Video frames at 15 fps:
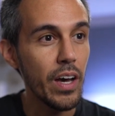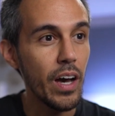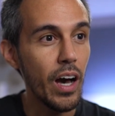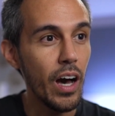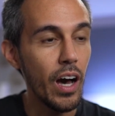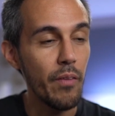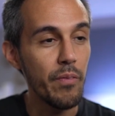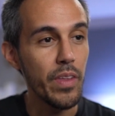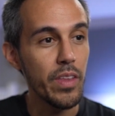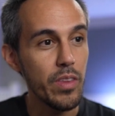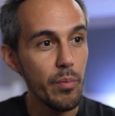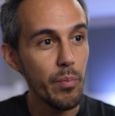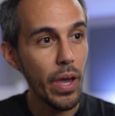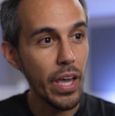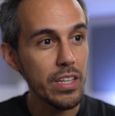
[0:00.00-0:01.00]
The
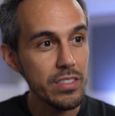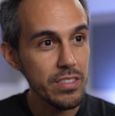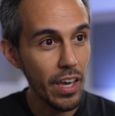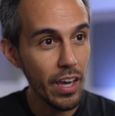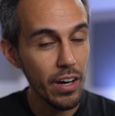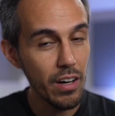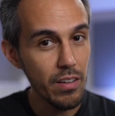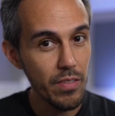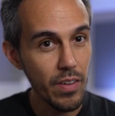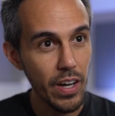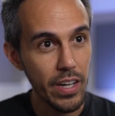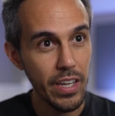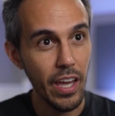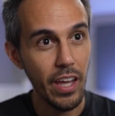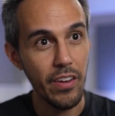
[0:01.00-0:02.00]
main sale,
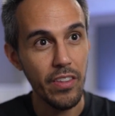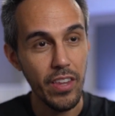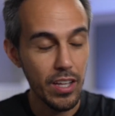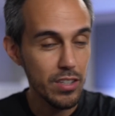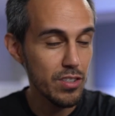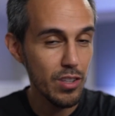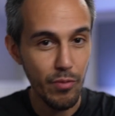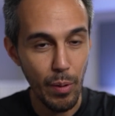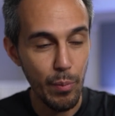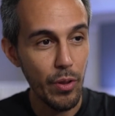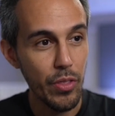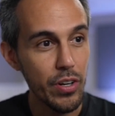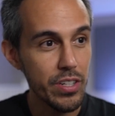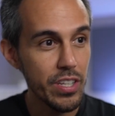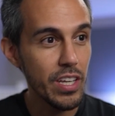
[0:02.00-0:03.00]
again, that's November
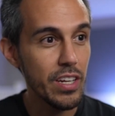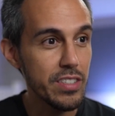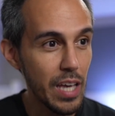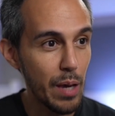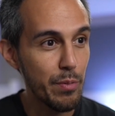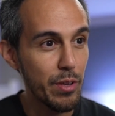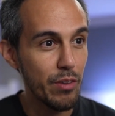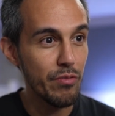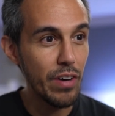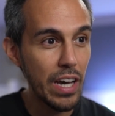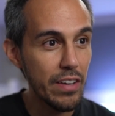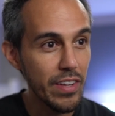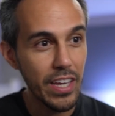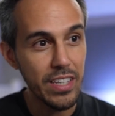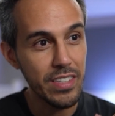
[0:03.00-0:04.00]
13, is happening in 5
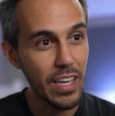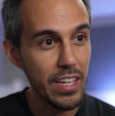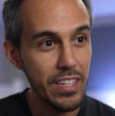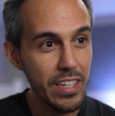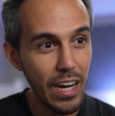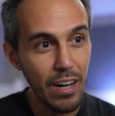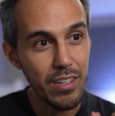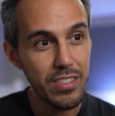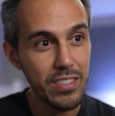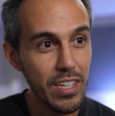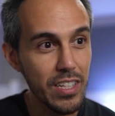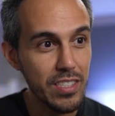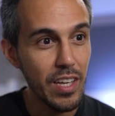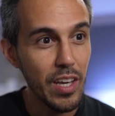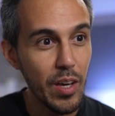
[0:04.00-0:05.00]
days, 18 hours,
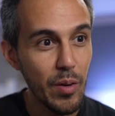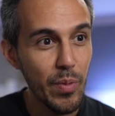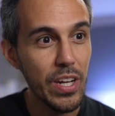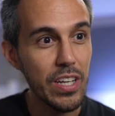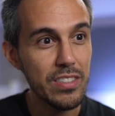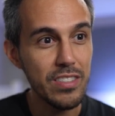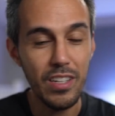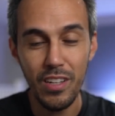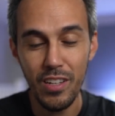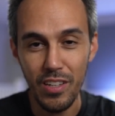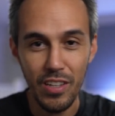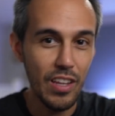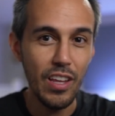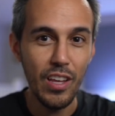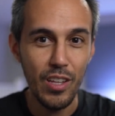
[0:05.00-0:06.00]
6 minutes, and
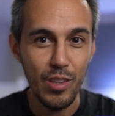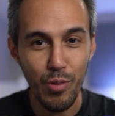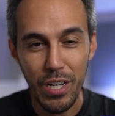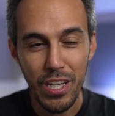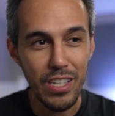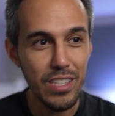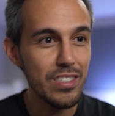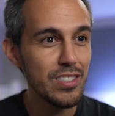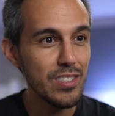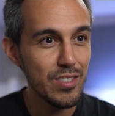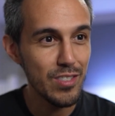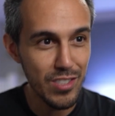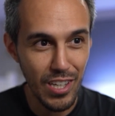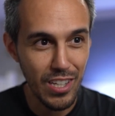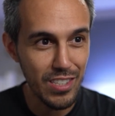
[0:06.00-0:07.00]
25
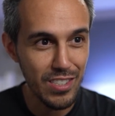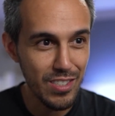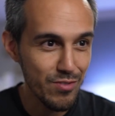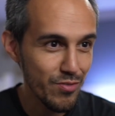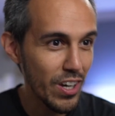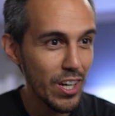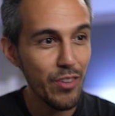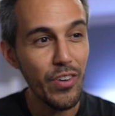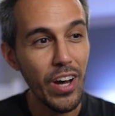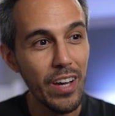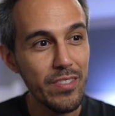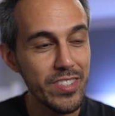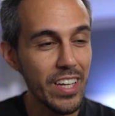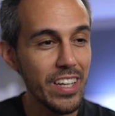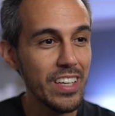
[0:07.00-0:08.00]

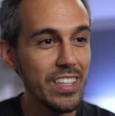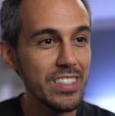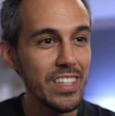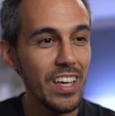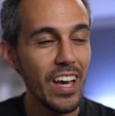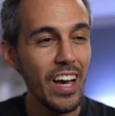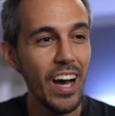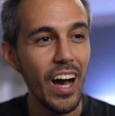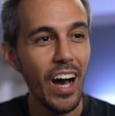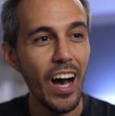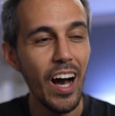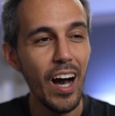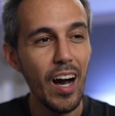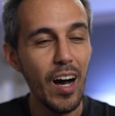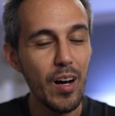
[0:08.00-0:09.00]
seconds.
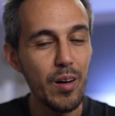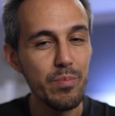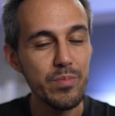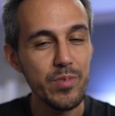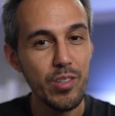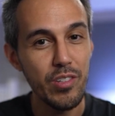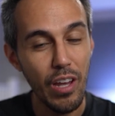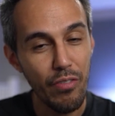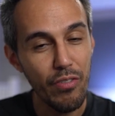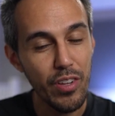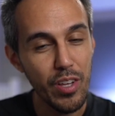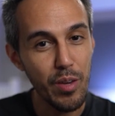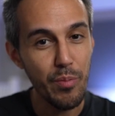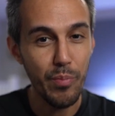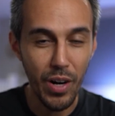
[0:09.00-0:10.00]
So
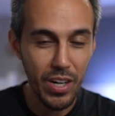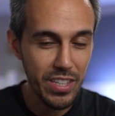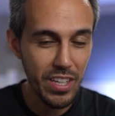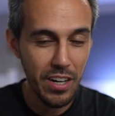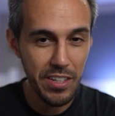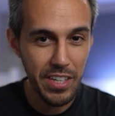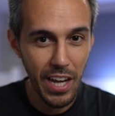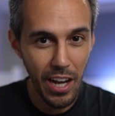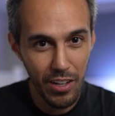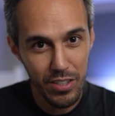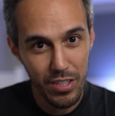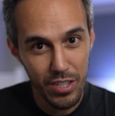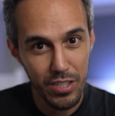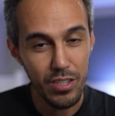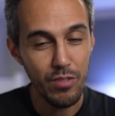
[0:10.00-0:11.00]
definitely mark down your
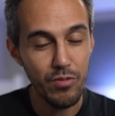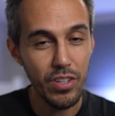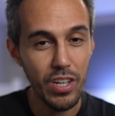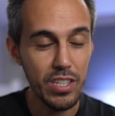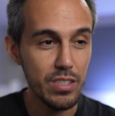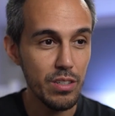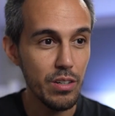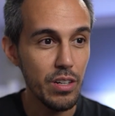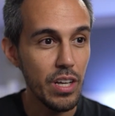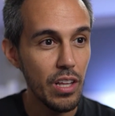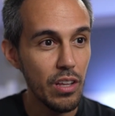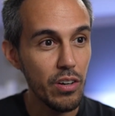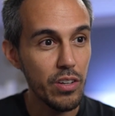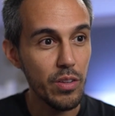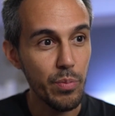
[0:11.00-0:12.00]
calendars if you guys are
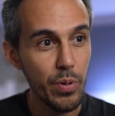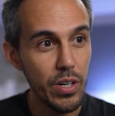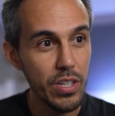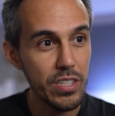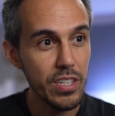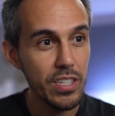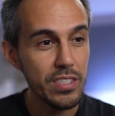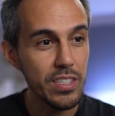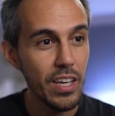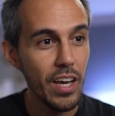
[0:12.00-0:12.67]
looking to purchase.